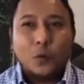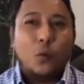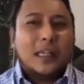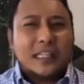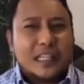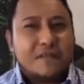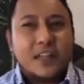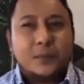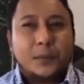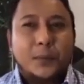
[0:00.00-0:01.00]
What's the
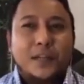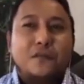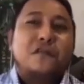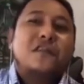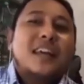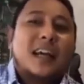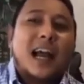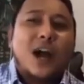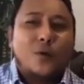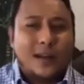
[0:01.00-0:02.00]
difference between a free
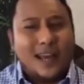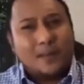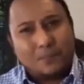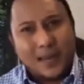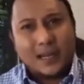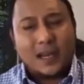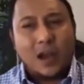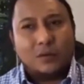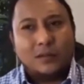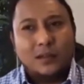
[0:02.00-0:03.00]
account and a paid
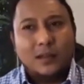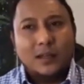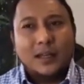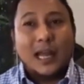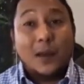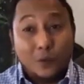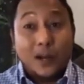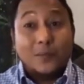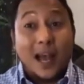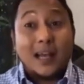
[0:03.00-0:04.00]
account? Now, I'm going
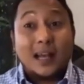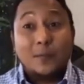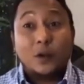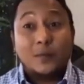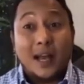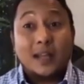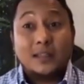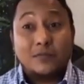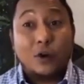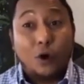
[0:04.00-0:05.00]
to be
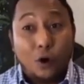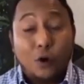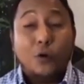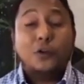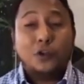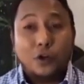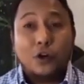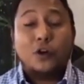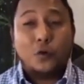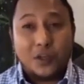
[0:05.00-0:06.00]
answering all
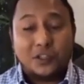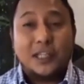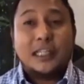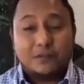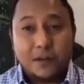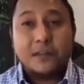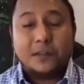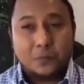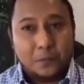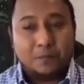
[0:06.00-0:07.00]
your questions very
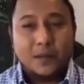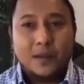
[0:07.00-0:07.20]
soon.